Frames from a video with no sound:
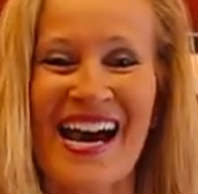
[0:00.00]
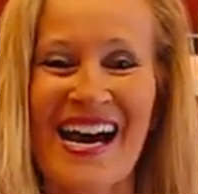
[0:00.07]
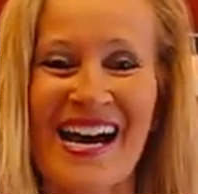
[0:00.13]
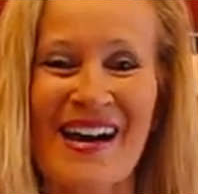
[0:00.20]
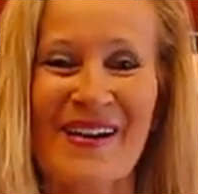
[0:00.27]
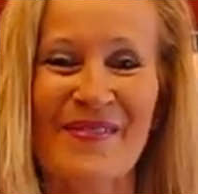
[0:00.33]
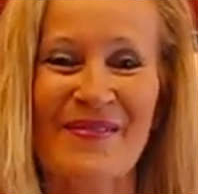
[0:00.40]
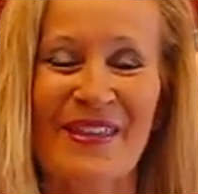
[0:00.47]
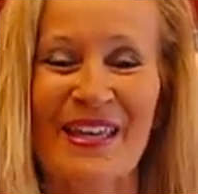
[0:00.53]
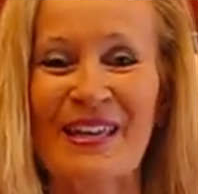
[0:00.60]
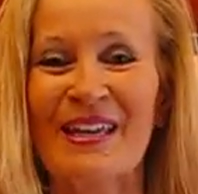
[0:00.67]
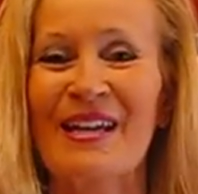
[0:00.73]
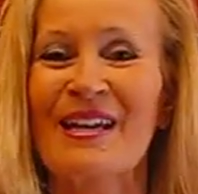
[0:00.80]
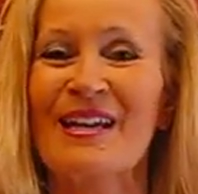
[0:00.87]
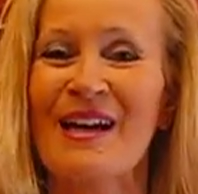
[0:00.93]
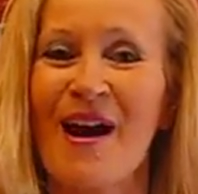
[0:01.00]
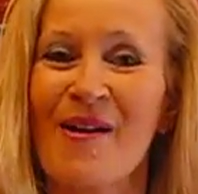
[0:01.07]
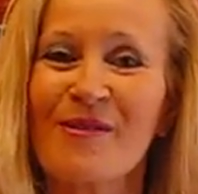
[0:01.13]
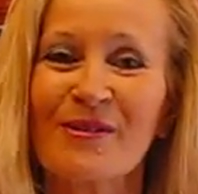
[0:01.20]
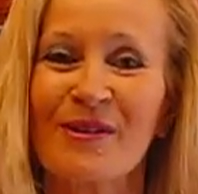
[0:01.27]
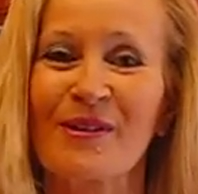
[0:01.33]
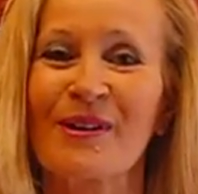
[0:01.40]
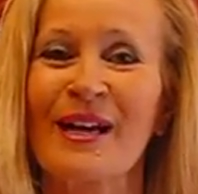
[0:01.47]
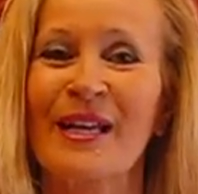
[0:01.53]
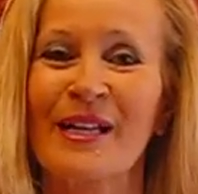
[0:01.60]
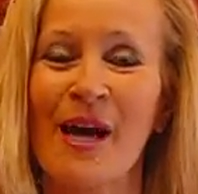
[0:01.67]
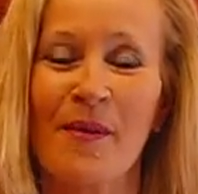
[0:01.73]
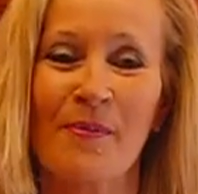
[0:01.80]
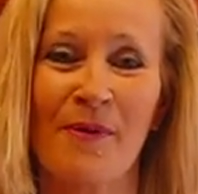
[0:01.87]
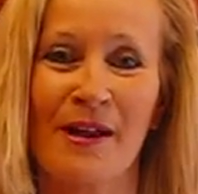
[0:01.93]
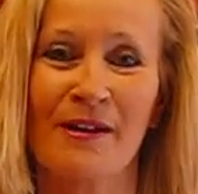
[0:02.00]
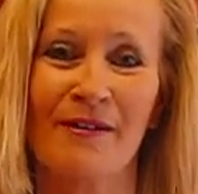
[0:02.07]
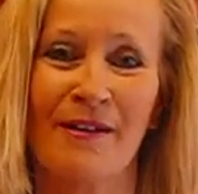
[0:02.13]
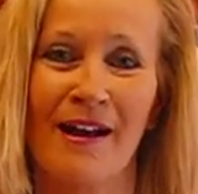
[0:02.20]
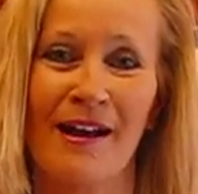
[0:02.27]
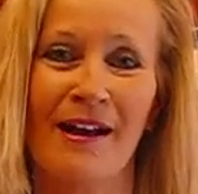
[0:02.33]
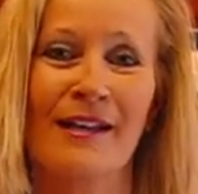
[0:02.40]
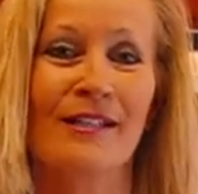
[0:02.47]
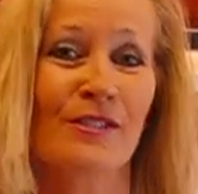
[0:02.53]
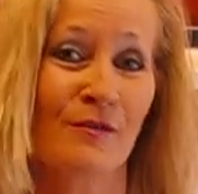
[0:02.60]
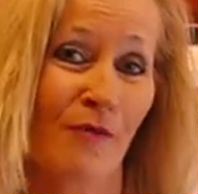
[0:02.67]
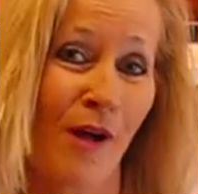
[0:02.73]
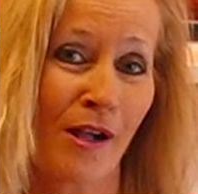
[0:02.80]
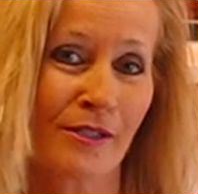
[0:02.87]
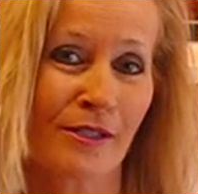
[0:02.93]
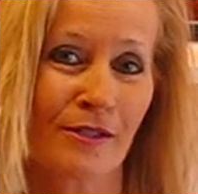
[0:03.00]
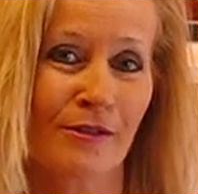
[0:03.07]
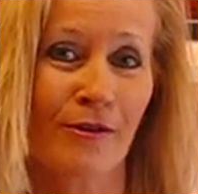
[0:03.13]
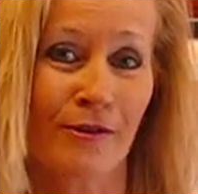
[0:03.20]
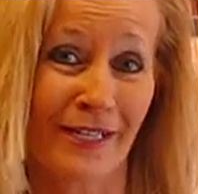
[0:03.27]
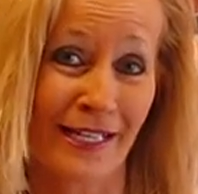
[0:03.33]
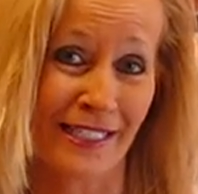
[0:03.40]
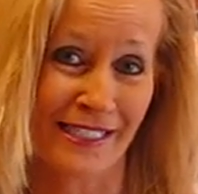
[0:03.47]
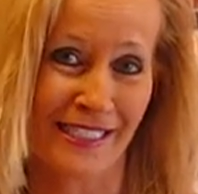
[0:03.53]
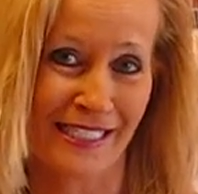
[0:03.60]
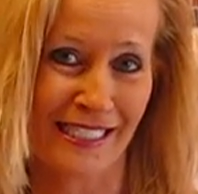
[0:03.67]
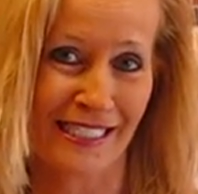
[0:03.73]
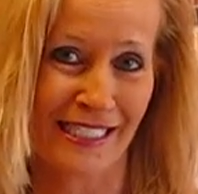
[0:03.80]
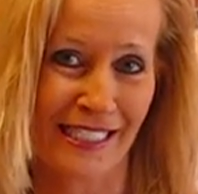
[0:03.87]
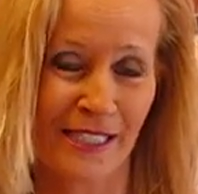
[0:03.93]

The owner and operator now is Walter Cornelison.